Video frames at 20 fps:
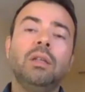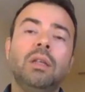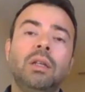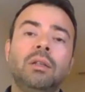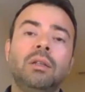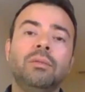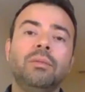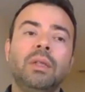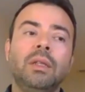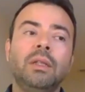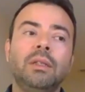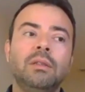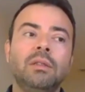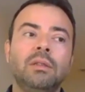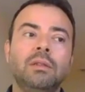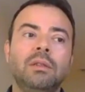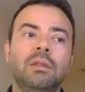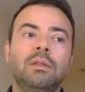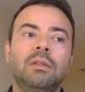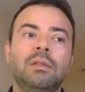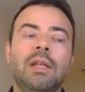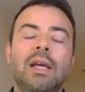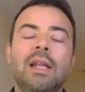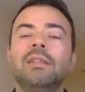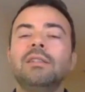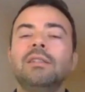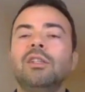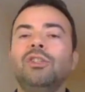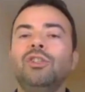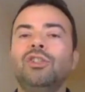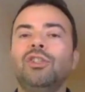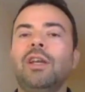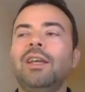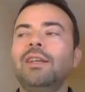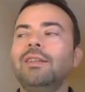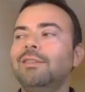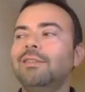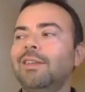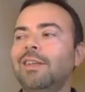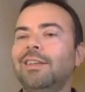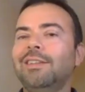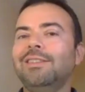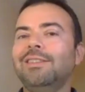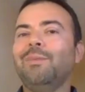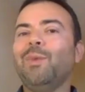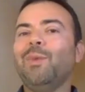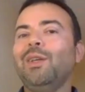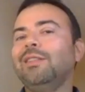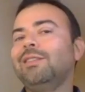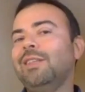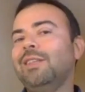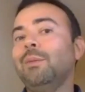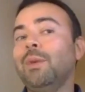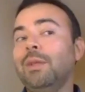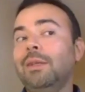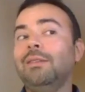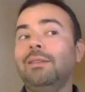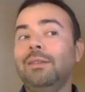You know, it's not as cliche as it may seem.